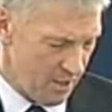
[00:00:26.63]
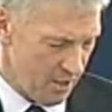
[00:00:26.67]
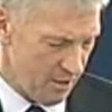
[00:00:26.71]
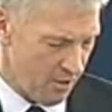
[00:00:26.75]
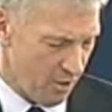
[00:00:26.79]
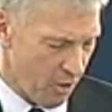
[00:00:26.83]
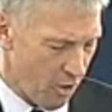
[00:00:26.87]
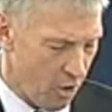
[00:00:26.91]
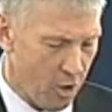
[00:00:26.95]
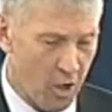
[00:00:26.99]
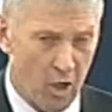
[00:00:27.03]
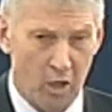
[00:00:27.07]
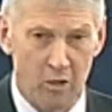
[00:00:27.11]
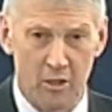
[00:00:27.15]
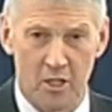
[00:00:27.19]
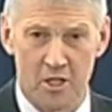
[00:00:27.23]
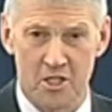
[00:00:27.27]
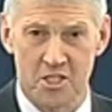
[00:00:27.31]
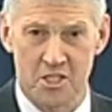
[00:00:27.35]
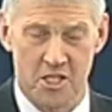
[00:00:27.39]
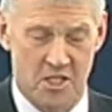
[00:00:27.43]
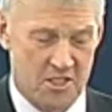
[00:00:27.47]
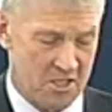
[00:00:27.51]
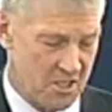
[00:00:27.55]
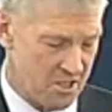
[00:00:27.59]
that all our
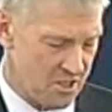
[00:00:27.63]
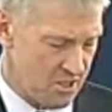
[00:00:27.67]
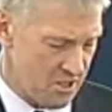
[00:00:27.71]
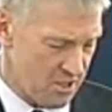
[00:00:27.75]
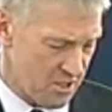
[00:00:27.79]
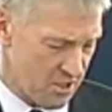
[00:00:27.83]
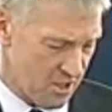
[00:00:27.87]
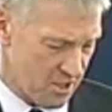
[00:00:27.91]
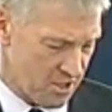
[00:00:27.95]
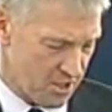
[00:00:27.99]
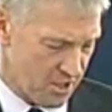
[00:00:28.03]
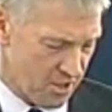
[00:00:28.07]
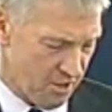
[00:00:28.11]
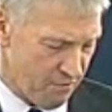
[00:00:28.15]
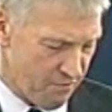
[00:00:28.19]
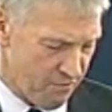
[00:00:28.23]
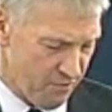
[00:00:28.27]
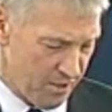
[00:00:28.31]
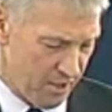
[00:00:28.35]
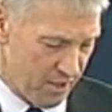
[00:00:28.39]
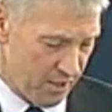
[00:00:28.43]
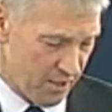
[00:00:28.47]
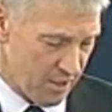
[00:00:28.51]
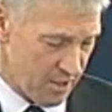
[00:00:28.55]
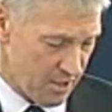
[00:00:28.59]
citizens are
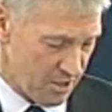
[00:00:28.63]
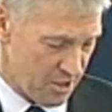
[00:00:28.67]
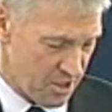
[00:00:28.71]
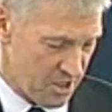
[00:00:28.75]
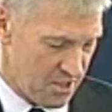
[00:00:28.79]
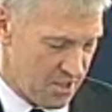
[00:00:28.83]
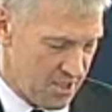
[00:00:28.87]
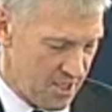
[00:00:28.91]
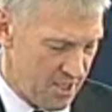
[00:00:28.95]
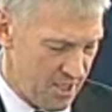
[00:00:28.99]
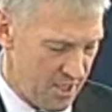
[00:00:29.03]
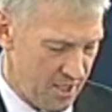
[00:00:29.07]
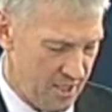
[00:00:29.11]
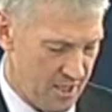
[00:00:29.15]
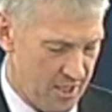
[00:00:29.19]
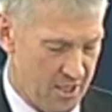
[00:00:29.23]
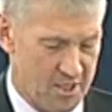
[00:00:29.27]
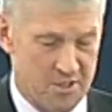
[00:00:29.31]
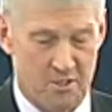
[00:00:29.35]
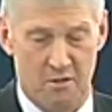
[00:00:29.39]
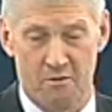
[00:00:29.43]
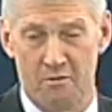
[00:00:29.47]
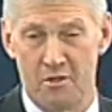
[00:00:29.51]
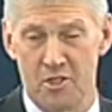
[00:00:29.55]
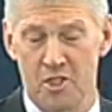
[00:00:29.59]
suffering today
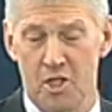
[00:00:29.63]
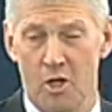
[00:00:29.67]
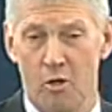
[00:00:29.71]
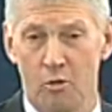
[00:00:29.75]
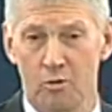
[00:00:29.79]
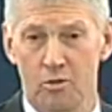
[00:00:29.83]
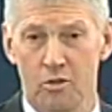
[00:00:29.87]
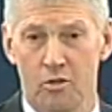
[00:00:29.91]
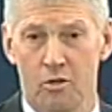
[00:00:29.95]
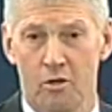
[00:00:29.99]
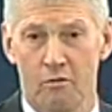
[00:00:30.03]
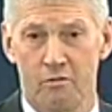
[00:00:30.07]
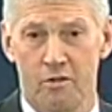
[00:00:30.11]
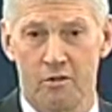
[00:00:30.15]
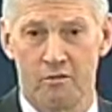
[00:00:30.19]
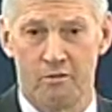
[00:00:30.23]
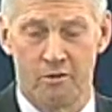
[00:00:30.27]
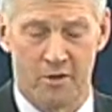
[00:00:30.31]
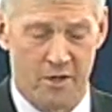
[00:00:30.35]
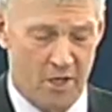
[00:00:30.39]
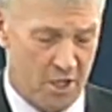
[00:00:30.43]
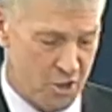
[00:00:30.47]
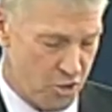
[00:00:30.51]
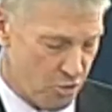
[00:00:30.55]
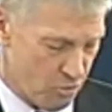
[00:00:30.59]
as a result of the
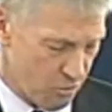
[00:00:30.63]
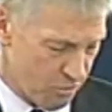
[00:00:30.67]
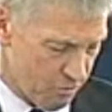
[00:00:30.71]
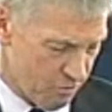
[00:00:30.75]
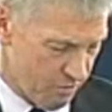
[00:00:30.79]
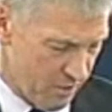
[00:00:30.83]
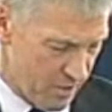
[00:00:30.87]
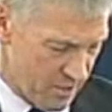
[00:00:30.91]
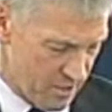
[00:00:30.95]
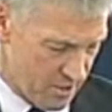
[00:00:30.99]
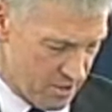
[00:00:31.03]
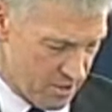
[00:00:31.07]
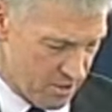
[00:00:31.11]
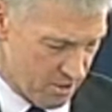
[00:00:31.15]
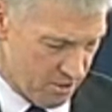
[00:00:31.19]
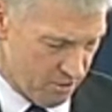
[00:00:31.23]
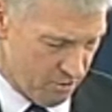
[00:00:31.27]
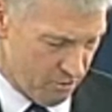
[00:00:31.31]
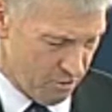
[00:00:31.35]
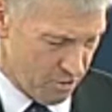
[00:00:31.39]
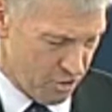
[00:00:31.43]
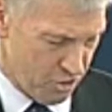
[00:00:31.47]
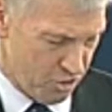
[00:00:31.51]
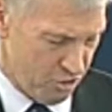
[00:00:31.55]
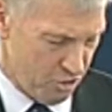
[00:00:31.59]
financial crisis
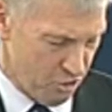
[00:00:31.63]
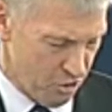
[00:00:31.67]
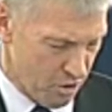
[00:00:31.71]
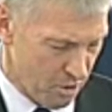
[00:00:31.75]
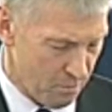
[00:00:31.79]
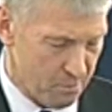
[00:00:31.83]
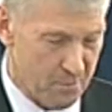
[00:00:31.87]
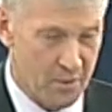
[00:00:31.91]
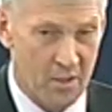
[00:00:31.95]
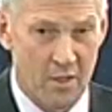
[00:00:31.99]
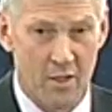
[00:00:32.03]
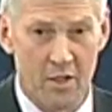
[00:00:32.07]
across Europe.